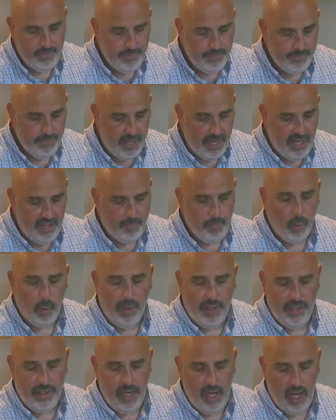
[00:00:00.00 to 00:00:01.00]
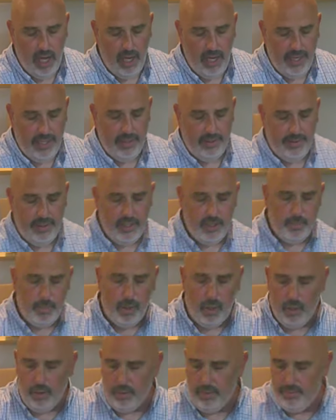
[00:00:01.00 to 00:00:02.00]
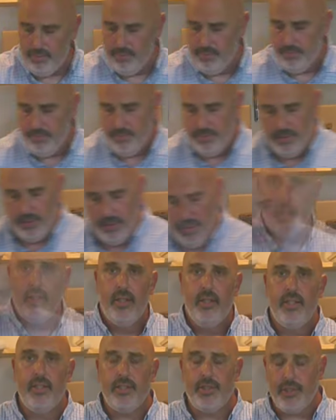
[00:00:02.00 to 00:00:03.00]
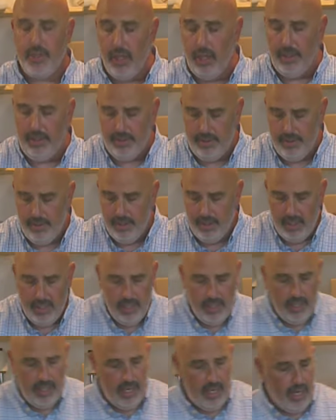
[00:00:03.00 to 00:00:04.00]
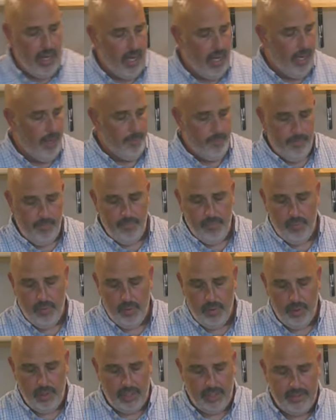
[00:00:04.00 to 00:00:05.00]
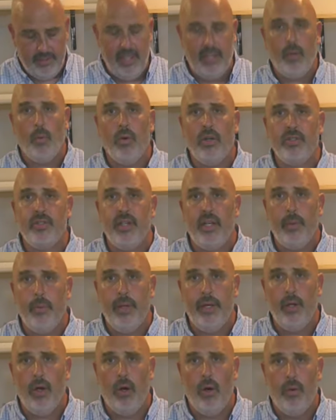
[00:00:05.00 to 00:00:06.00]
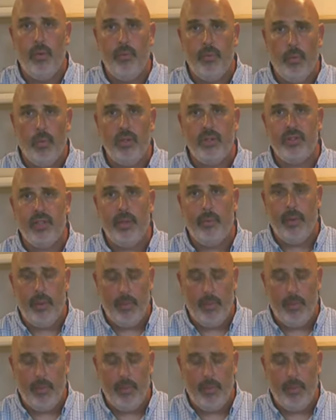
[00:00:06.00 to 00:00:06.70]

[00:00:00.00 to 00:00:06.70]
5.9 in this bowl. This is good. Like I said, the worst thing we